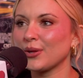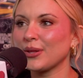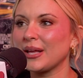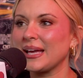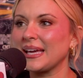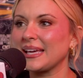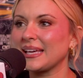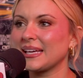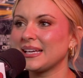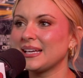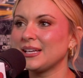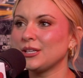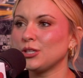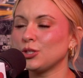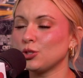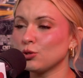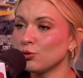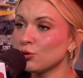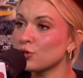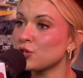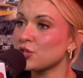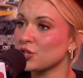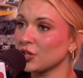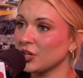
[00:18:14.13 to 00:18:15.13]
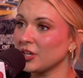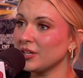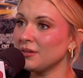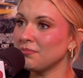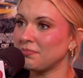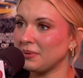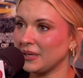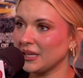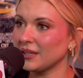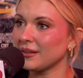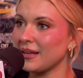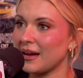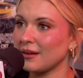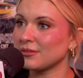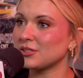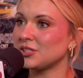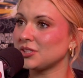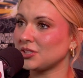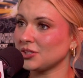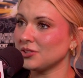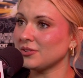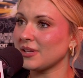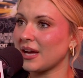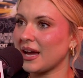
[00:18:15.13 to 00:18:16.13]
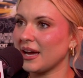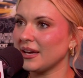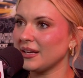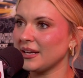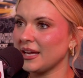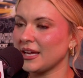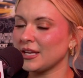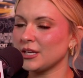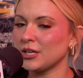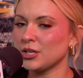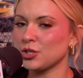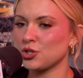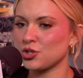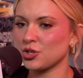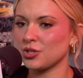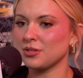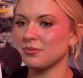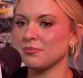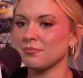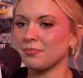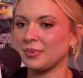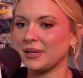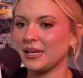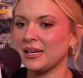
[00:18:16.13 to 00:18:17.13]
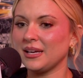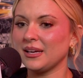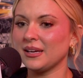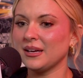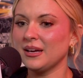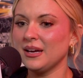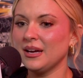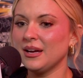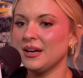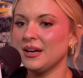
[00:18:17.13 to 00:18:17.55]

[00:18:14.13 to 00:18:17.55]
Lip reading: like you should be allowed to do that, and it shouldn't be